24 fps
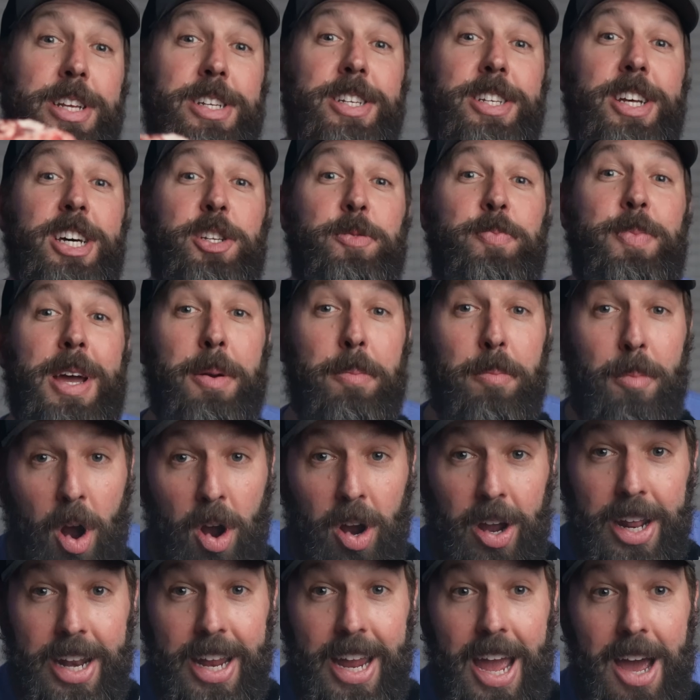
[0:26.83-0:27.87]
suspect
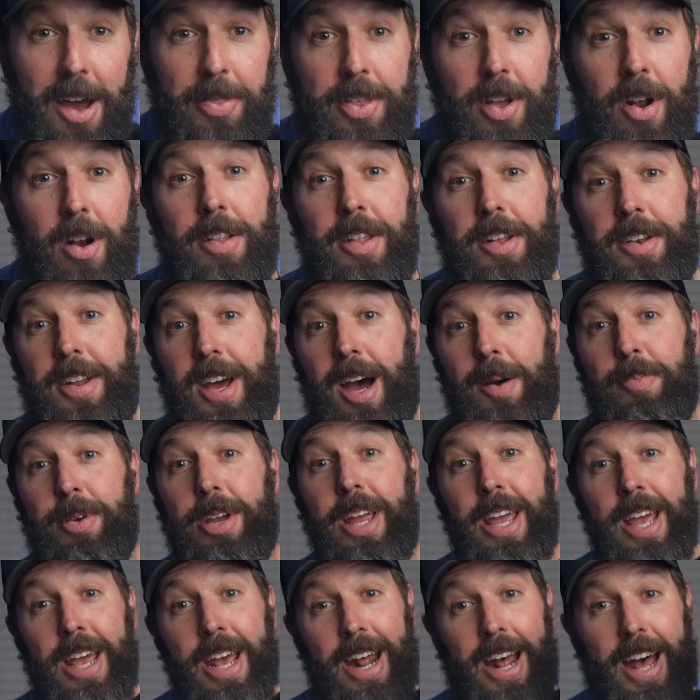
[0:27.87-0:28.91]
marketing out there on the topic,
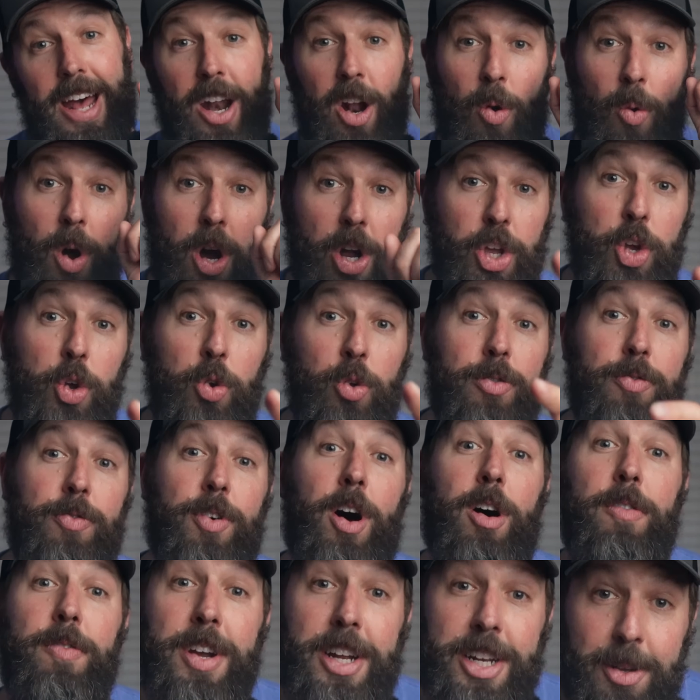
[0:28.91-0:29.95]
and I don't want you to
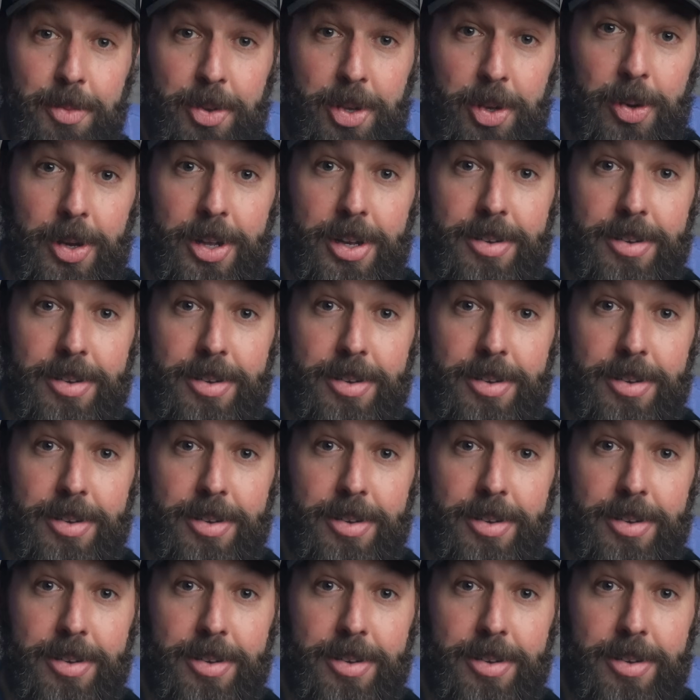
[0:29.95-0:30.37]
fall victim to it.